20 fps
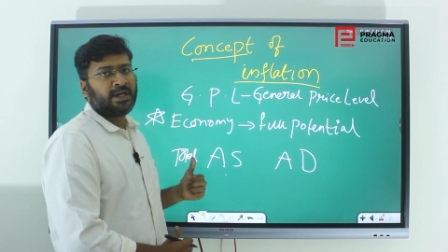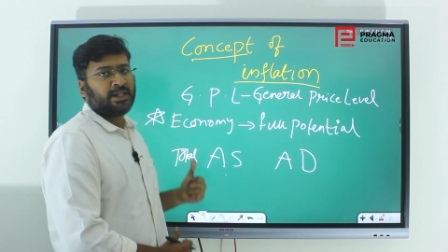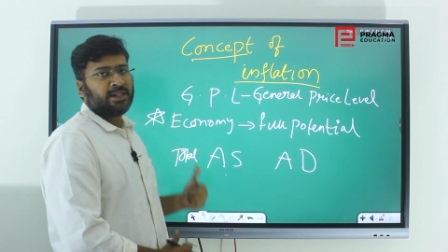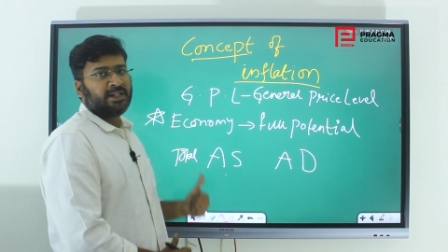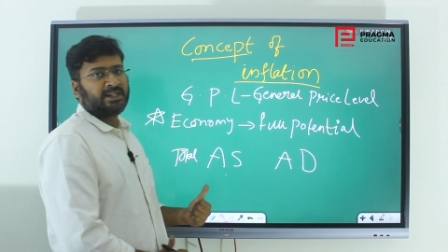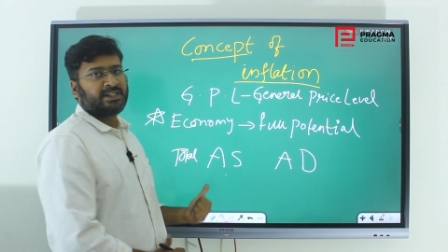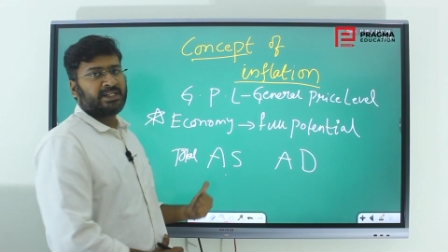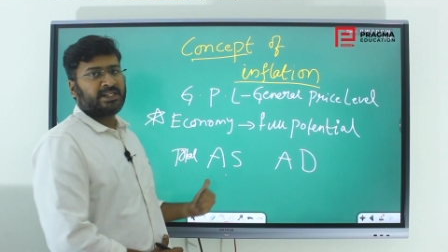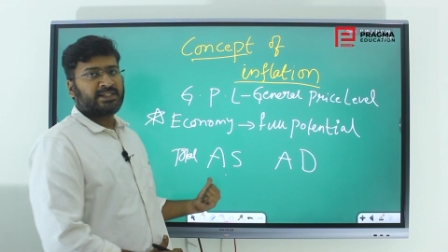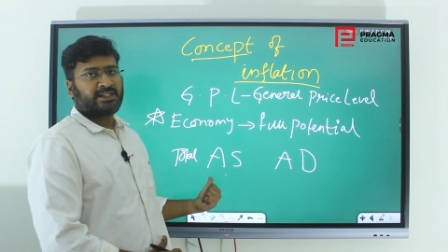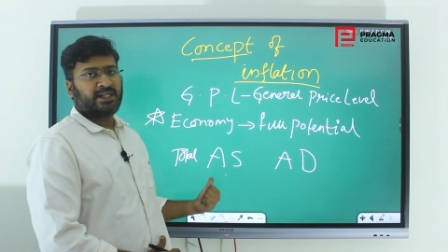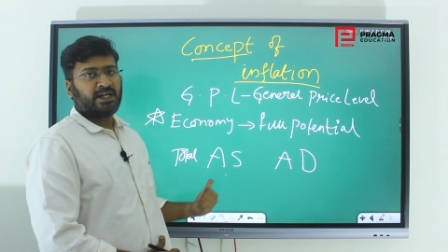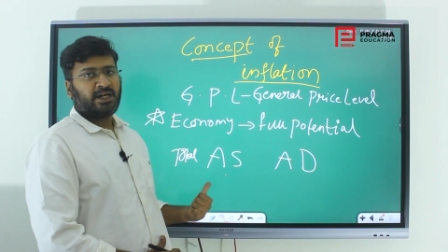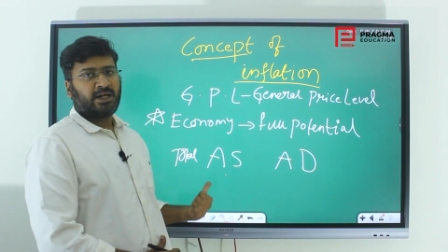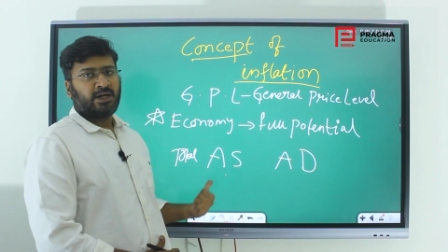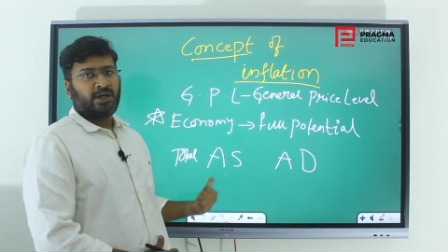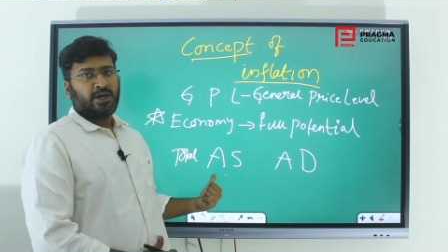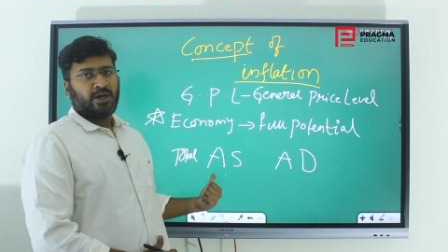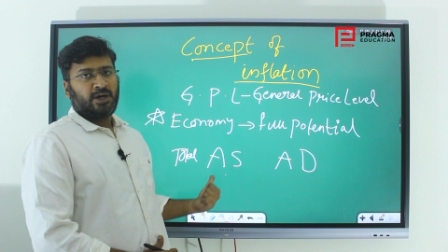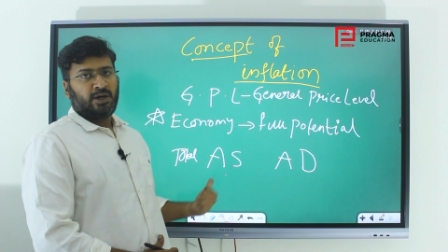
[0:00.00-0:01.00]
This is
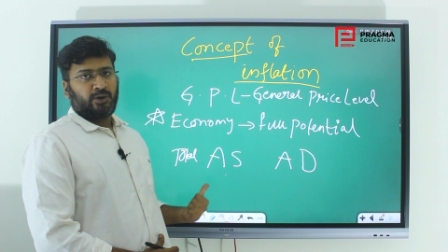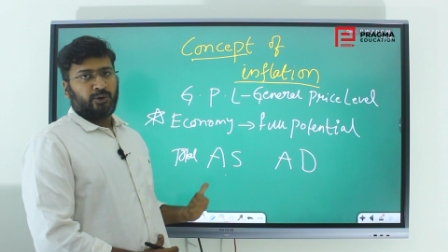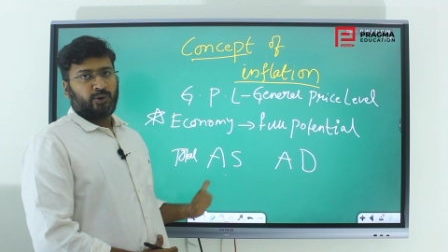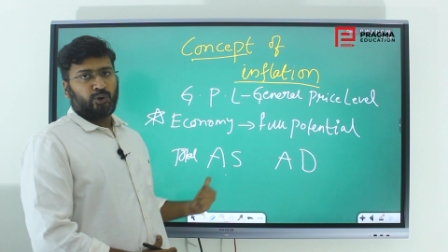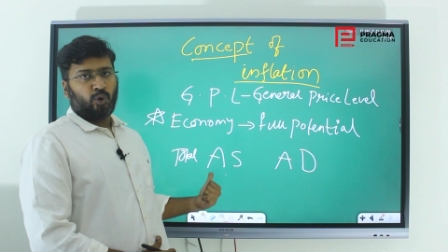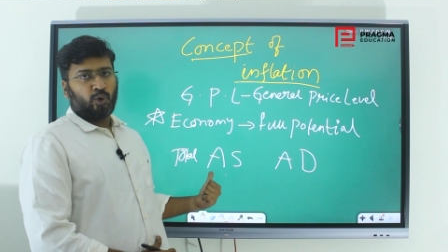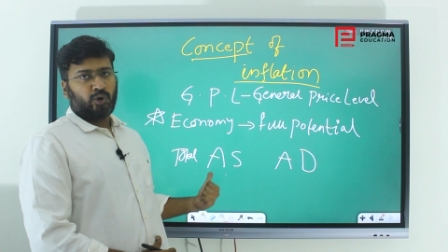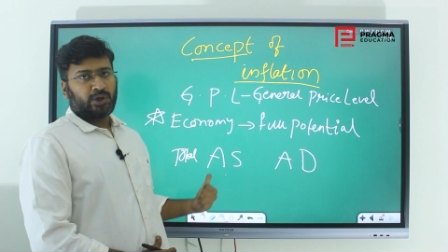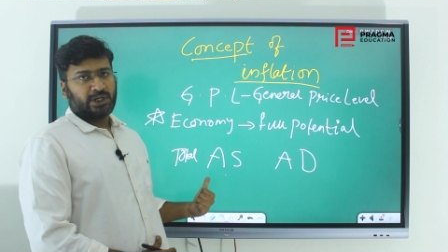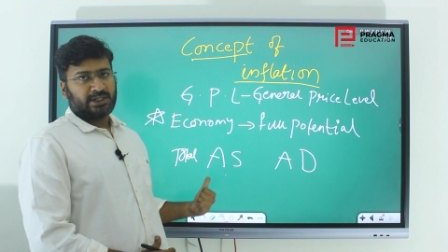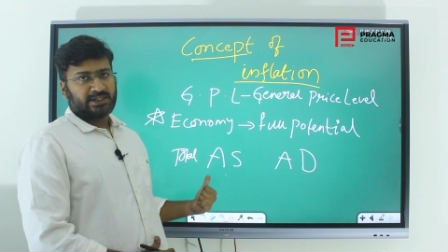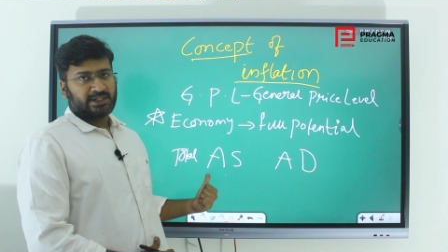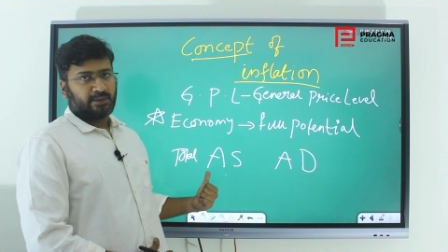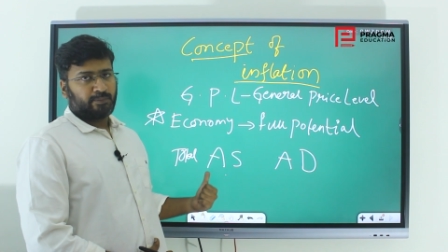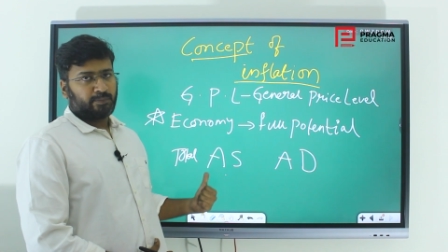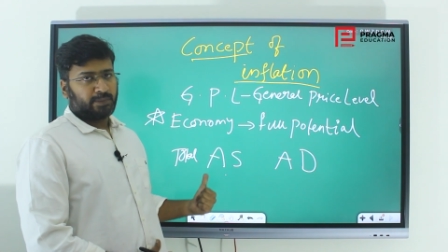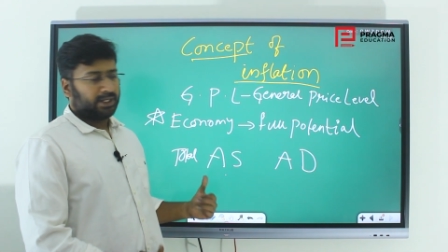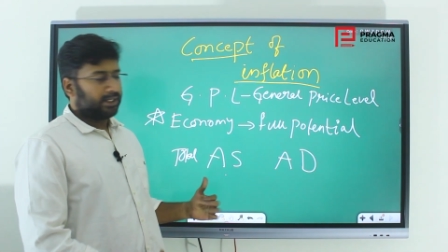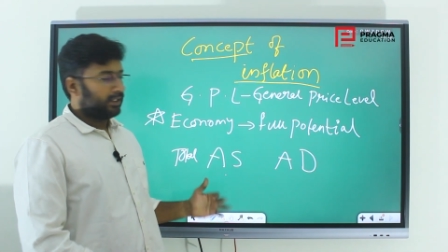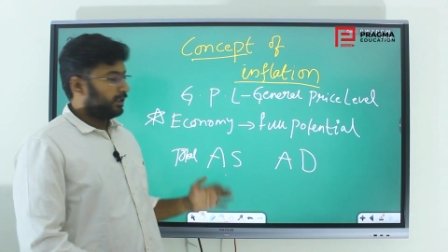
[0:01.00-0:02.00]
the total
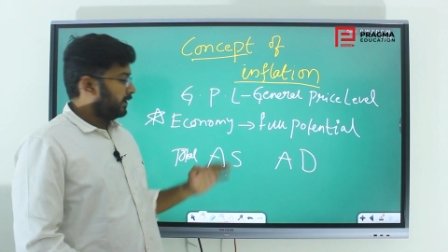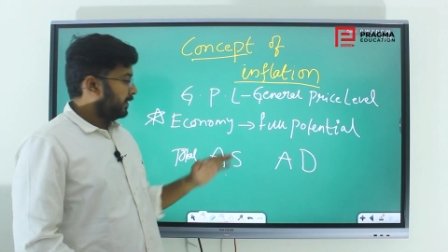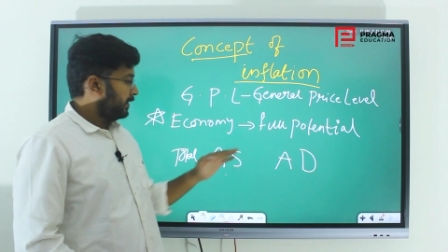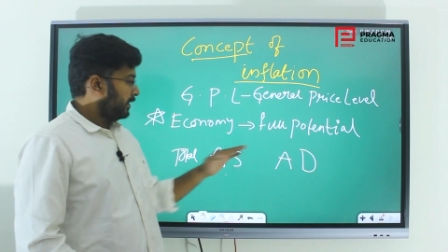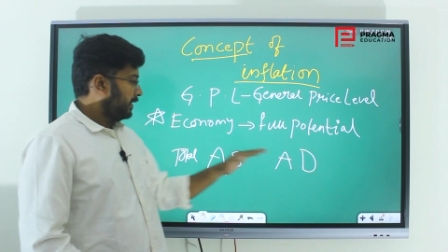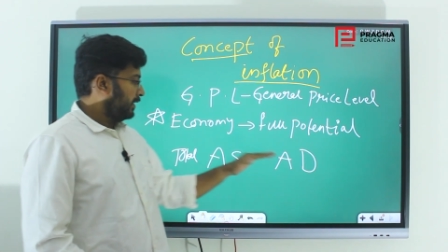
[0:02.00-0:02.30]
supply.